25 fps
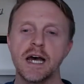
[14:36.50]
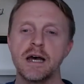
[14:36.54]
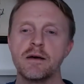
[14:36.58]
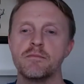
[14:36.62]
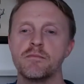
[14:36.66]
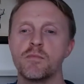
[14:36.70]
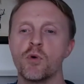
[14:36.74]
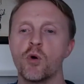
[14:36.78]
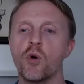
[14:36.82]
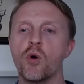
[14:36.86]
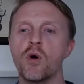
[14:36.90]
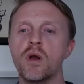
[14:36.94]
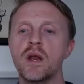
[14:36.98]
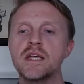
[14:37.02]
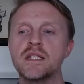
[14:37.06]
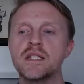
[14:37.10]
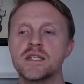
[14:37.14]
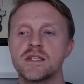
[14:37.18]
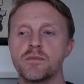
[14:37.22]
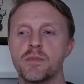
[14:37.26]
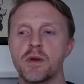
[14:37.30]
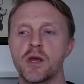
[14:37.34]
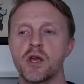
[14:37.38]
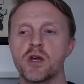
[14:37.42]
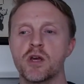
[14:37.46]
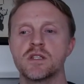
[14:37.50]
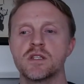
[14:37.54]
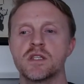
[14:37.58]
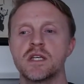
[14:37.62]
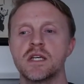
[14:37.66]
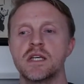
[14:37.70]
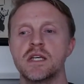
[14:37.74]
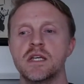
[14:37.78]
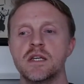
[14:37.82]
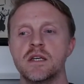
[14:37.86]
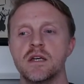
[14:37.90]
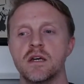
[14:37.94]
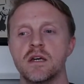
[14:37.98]
or at least because
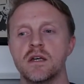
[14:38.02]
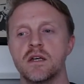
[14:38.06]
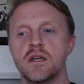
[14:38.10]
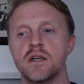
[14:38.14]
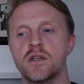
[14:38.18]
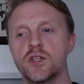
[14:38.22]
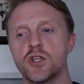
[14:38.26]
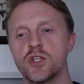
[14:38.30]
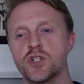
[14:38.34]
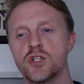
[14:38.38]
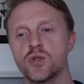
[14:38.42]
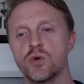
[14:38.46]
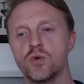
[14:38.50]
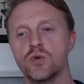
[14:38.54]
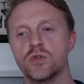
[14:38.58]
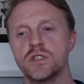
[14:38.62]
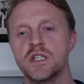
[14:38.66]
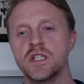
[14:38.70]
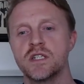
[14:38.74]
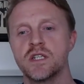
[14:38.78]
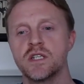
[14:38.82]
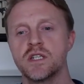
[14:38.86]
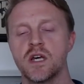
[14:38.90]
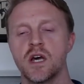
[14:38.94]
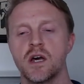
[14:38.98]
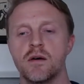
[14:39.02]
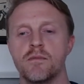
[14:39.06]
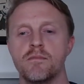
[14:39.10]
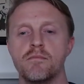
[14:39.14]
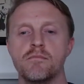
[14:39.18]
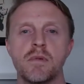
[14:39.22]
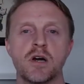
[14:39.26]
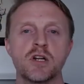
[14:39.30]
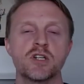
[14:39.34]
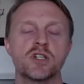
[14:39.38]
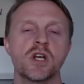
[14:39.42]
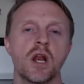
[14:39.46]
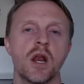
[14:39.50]
the source is
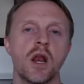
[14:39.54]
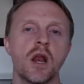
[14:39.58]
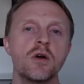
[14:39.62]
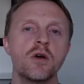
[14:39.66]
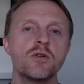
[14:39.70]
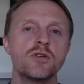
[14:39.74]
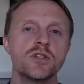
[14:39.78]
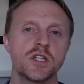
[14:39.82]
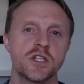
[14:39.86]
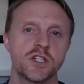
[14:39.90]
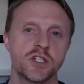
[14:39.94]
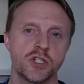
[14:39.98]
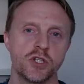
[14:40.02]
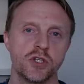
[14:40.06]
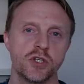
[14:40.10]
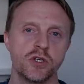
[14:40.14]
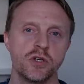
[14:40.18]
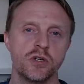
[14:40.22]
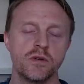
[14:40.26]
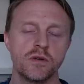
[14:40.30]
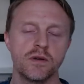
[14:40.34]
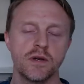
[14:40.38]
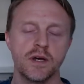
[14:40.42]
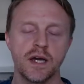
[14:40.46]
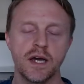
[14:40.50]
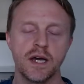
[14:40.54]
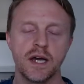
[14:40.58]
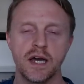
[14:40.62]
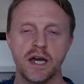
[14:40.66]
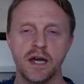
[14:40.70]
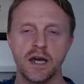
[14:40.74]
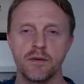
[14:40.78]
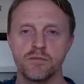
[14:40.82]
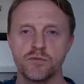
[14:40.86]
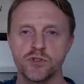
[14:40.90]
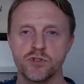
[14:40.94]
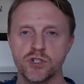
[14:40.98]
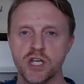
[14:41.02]
much closer to
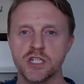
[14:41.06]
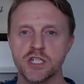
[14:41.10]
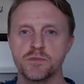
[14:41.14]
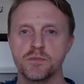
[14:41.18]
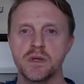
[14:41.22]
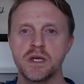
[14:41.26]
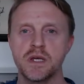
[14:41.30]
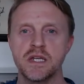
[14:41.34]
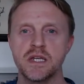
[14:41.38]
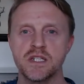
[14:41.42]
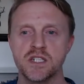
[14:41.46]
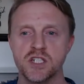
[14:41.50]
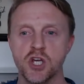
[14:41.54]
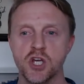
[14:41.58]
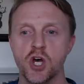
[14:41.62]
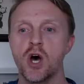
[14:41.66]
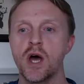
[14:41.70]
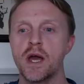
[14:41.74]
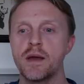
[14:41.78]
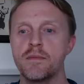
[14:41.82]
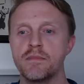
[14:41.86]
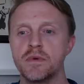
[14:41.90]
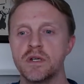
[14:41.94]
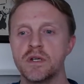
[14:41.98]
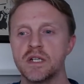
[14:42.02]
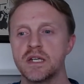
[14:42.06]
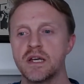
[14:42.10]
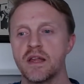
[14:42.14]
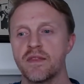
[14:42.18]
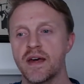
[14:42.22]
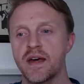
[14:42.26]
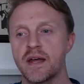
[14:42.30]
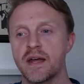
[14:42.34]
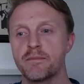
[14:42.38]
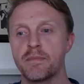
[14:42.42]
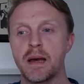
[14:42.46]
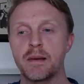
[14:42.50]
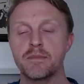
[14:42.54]
Shakespeare's time
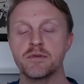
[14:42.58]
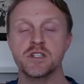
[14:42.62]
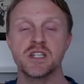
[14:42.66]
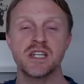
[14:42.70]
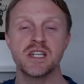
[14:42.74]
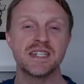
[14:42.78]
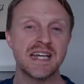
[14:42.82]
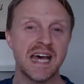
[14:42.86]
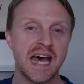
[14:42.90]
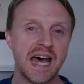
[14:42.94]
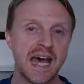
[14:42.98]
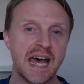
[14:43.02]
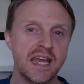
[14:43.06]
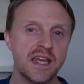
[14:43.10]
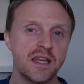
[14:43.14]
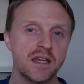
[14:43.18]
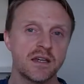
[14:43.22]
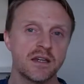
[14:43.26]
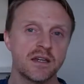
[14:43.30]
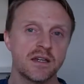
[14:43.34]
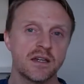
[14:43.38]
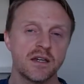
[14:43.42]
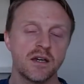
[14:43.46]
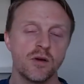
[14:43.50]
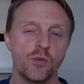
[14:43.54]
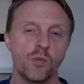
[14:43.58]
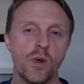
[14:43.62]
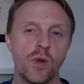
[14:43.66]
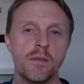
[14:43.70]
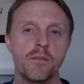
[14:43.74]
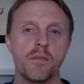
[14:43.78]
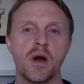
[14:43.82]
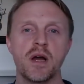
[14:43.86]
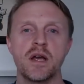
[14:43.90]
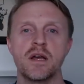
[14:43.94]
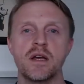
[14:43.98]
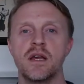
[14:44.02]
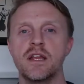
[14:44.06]
than perhaps today, we
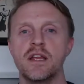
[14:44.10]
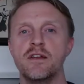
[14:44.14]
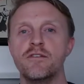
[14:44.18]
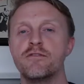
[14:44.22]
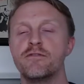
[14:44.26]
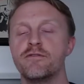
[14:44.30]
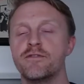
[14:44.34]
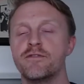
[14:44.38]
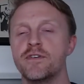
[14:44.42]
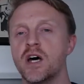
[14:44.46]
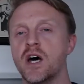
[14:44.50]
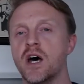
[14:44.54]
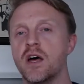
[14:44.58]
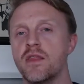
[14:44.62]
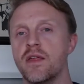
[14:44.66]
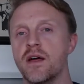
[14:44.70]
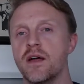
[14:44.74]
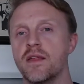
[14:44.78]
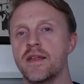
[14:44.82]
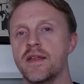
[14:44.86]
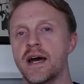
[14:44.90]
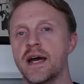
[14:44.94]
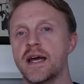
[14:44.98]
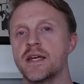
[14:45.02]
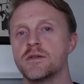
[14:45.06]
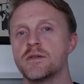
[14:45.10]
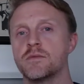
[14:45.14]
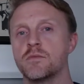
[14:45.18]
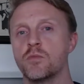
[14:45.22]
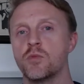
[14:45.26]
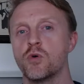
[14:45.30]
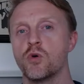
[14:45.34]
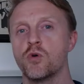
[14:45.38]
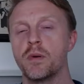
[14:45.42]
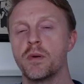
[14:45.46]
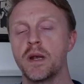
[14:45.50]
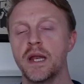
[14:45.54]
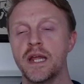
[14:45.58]
might infer that that is more
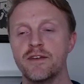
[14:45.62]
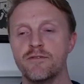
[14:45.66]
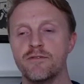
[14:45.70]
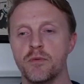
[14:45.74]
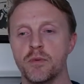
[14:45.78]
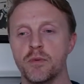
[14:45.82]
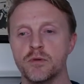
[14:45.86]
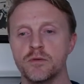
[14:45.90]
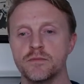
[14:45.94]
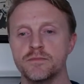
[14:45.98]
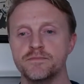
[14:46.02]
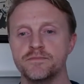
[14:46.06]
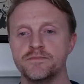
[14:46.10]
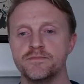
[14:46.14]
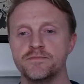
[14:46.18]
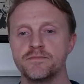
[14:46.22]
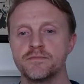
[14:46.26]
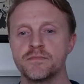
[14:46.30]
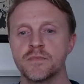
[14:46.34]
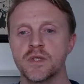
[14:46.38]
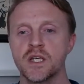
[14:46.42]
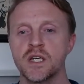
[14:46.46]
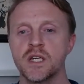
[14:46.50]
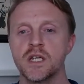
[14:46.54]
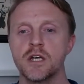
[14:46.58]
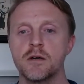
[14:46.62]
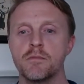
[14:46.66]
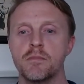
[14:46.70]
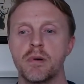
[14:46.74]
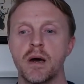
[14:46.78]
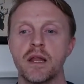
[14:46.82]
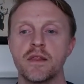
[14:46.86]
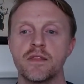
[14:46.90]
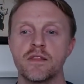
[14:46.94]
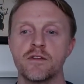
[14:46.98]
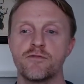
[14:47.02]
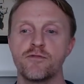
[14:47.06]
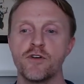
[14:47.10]
believable. But
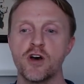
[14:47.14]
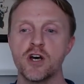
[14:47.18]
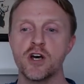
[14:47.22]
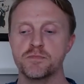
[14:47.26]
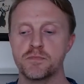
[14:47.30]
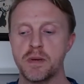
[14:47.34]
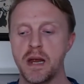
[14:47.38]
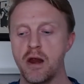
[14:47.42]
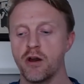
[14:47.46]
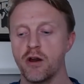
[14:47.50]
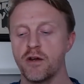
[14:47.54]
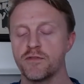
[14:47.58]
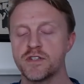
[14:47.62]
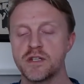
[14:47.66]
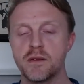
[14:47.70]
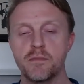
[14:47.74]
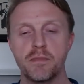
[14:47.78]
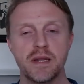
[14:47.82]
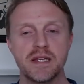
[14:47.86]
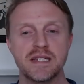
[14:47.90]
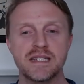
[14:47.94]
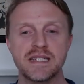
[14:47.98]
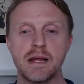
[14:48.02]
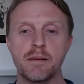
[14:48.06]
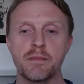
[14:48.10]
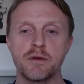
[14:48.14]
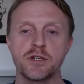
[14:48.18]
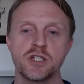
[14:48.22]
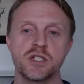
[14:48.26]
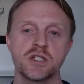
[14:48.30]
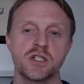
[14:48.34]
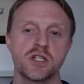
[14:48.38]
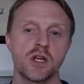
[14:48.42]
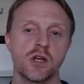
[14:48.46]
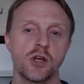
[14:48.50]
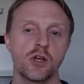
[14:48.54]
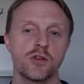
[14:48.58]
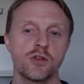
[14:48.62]
the first paragraph simply establishes
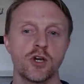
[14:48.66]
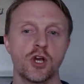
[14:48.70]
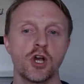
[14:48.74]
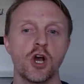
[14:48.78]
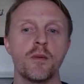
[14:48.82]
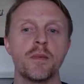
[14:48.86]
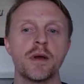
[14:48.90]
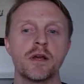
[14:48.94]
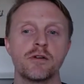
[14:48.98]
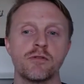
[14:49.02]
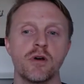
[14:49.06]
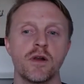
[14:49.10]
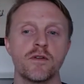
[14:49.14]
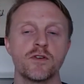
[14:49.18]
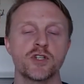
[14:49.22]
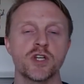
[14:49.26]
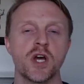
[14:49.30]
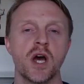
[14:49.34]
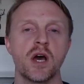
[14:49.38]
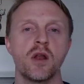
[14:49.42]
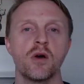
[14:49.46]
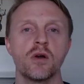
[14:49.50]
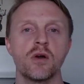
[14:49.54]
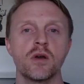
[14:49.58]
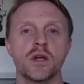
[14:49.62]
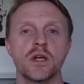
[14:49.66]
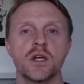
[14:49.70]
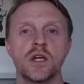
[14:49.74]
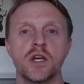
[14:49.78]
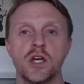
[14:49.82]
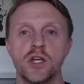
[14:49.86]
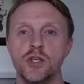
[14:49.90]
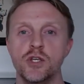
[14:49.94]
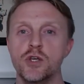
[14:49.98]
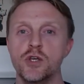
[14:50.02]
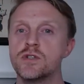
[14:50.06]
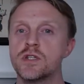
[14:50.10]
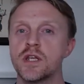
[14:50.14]
the comic role of Shylock
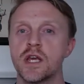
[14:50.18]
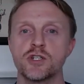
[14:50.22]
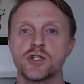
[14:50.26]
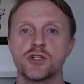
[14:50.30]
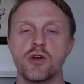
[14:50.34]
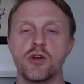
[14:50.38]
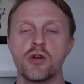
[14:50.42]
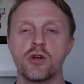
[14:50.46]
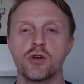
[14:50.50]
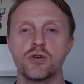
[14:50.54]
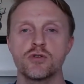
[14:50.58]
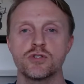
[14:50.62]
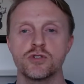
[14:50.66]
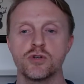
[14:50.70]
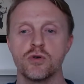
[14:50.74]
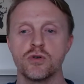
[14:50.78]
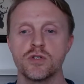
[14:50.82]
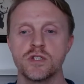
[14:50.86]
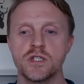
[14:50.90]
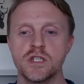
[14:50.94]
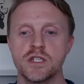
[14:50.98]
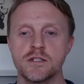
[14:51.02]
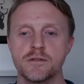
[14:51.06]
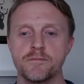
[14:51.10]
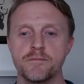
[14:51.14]
using historical sources.